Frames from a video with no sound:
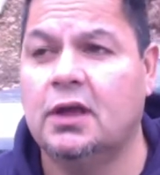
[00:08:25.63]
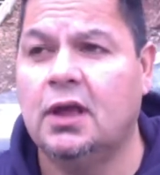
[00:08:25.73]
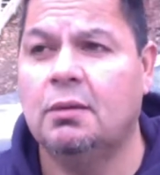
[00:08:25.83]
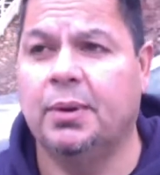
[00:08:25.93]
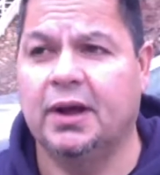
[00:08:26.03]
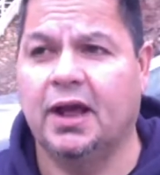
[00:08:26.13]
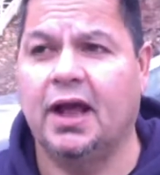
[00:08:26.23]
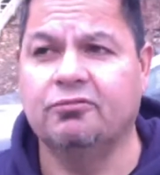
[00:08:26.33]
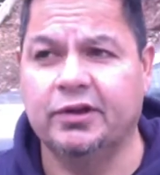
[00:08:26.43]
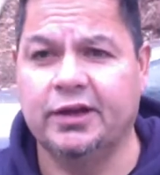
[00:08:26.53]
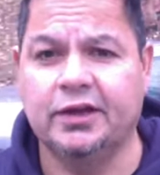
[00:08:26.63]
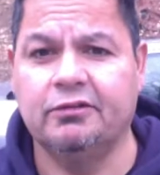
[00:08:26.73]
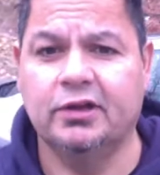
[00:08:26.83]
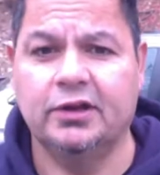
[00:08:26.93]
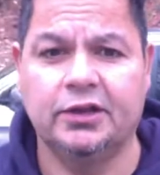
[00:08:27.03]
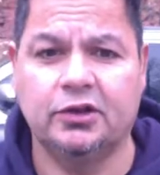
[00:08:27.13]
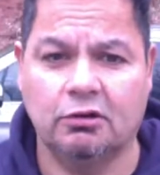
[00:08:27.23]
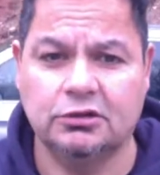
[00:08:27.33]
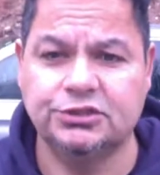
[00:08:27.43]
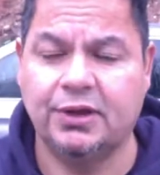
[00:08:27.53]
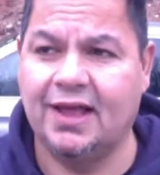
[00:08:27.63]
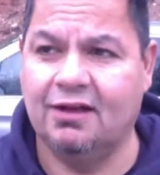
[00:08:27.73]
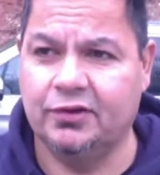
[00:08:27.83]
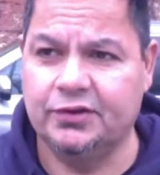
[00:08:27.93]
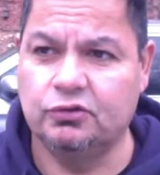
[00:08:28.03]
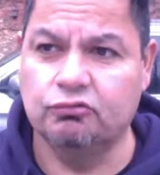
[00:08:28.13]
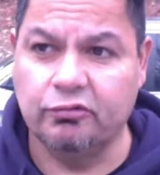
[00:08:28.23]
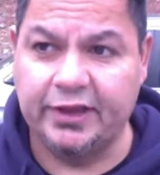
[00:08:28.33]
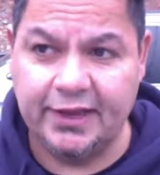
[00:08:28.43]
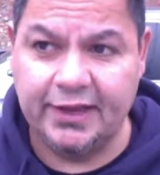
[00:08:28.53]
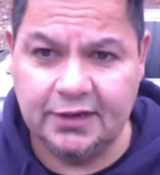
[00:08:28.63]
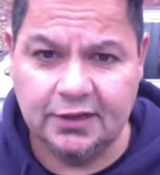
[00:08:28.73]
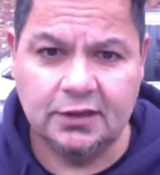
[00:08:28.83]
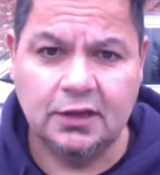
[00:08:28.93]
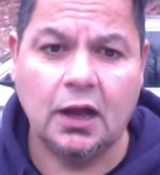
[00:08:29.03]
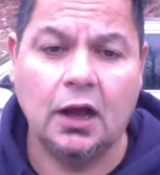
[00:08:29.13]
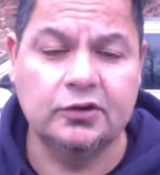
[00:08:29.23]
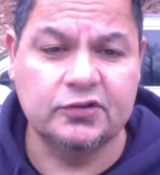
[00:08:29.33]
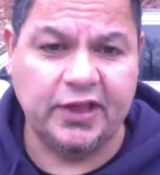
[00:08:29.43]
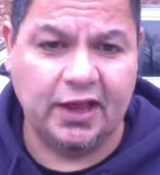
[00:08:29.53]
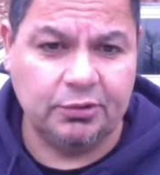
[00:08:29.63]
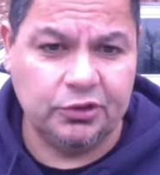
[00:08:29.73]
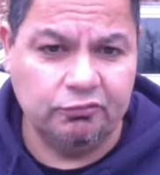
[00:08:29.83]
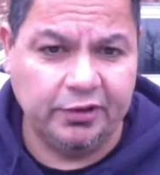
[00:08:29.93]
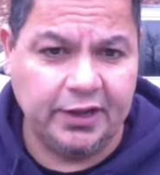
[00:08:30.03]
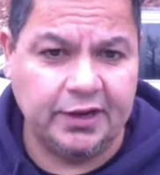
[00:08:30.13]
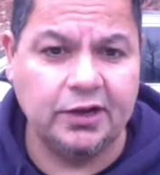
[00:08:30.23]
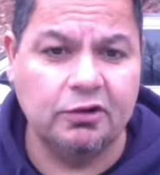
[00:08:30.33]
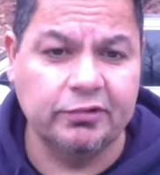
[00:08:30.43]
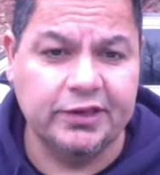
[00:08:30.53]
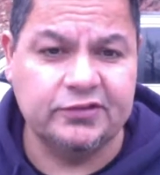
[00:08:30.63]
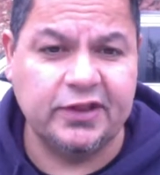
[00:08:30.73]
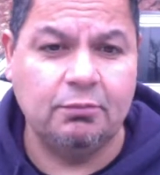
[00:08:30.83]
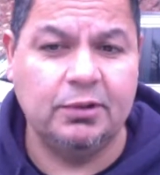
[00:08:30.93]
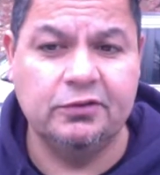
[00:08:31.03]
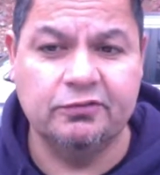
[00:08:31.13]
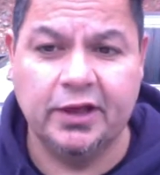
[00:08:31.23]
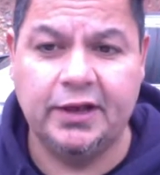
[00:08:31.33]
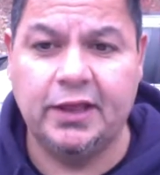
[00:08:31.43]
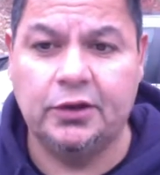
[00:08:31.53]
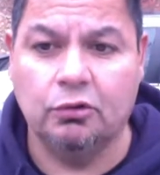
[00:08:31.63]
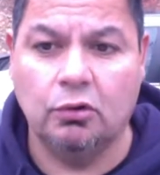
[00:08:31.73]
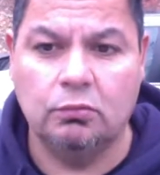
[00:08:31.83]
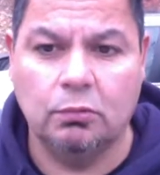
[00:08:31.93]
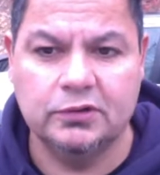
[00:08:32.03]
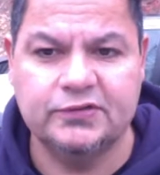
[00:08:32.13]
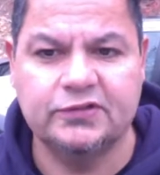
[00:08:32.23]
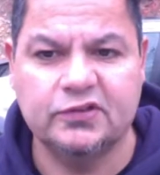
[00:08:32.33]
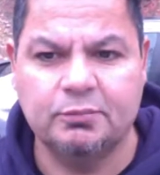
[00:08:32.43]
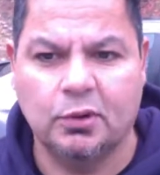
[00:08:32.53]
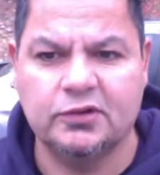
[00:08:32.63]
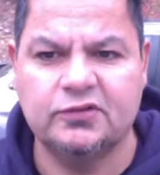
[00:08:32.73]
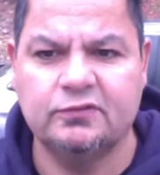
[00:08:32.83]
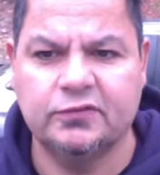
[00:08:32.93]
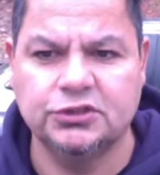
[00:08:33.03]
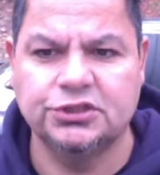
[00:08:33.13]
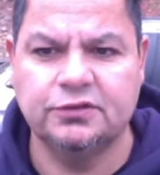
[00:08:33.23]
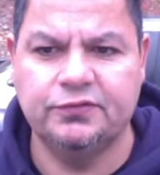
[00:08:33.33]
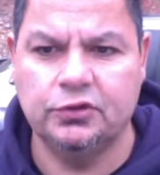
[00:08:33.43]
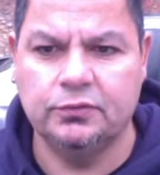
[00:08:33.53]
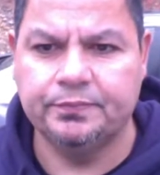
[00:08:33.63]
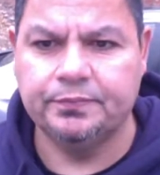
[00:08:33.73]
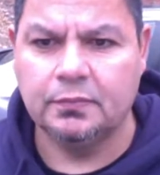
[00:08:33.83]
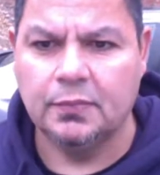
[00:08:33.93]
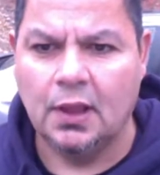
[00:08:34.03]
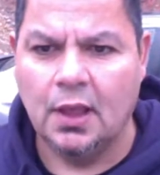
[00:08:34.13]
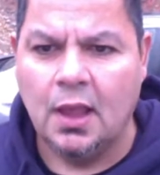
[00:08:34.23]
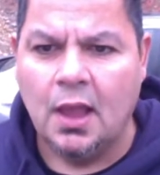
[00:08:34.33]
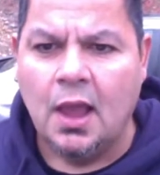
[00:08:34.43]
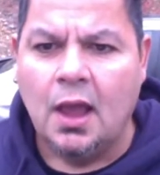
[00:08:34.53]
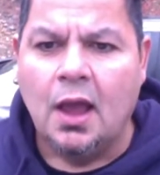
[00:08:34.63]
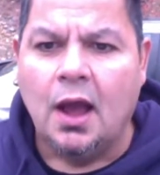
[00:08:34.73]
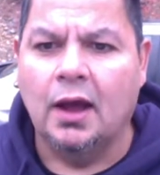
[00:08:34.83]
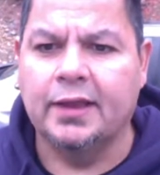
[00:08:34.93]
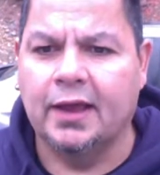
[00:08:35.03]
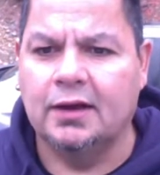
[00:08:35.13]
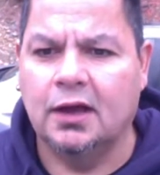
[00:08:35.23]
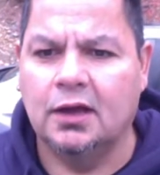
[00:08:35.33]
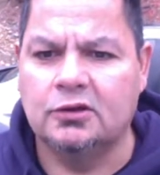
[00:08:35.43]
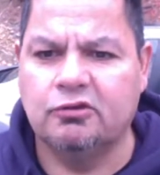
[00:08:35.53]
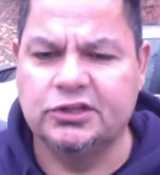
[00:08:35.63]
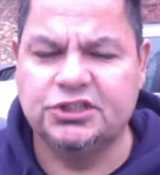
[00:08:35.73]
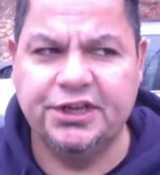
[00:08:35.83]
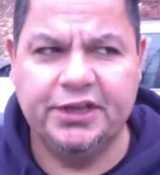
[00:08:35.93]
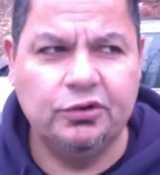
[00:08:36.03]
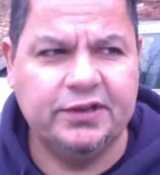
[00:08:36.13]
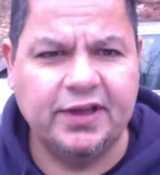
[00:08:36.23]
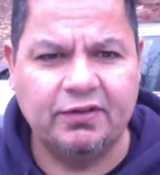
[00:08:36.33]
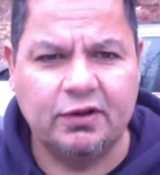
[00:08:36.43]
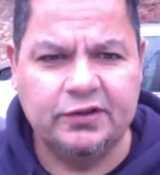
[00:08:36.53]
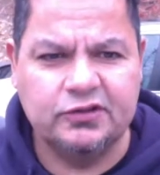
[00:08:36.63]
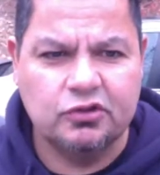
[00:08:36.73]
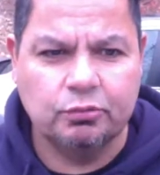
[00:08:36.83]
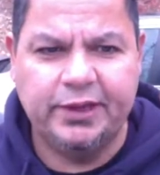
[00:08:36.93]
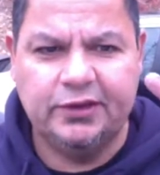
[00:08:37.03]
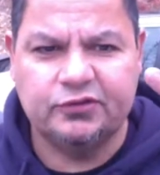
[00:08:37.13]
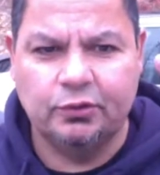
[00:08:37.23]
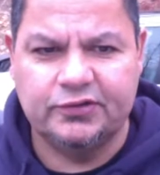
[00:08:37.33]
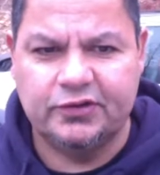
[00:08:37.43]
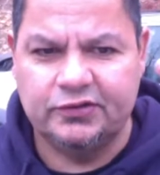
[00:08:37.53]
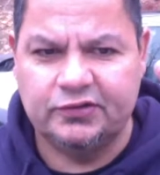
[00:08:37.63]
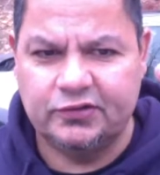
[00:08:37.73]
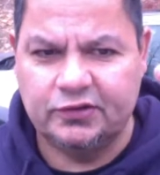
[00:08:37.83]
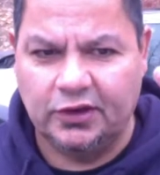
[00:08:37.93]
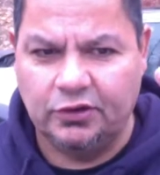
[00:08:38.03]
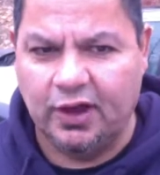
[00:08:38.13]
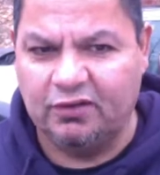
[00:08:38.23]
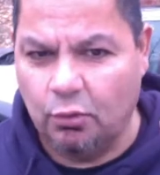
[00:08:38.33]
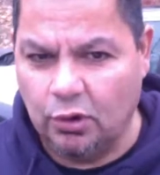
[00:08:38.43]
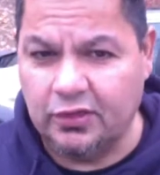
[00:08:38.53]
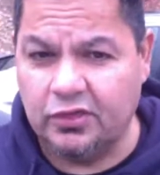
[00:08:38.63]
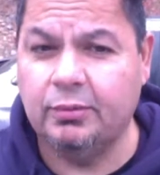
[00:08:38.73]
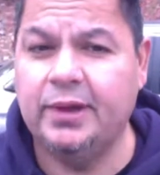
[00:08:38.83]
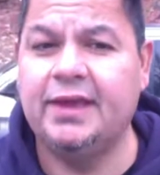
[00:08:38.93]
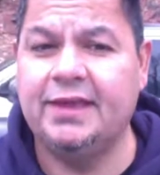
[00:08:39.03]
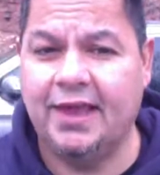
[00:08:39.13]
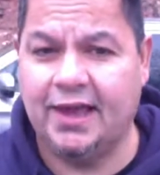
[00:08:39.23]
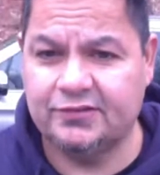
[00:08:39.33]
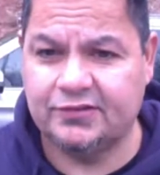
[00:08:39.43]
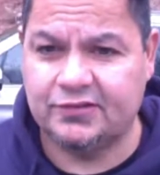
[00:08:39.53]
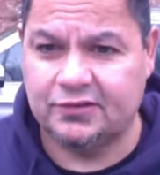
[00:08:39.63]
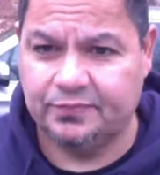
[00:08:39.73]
But I really, really encourage you heavily to read, understand what you read, and then restate what you've read in your own words as the smartest version of you. Again, Chris G, you need to have at least 3 sources. Can you have more than 3? Yes.